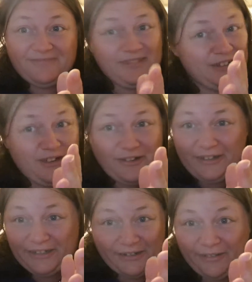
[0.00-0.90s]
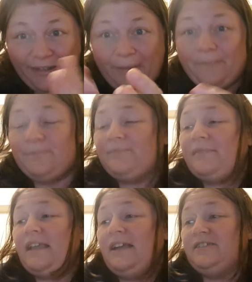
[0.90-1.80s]
You couldn't do that.
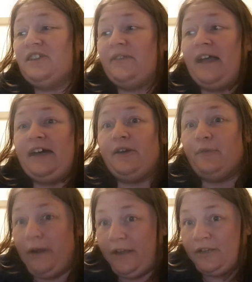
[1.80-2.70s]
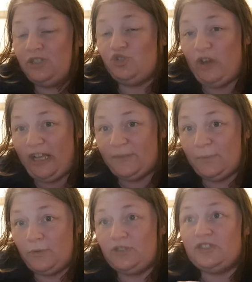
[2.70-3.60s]
So they had arranged
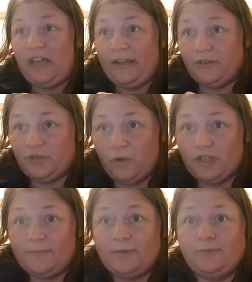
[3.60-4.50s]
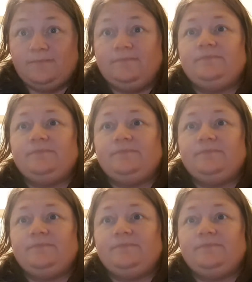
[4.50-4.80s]
transport to take her to hospital.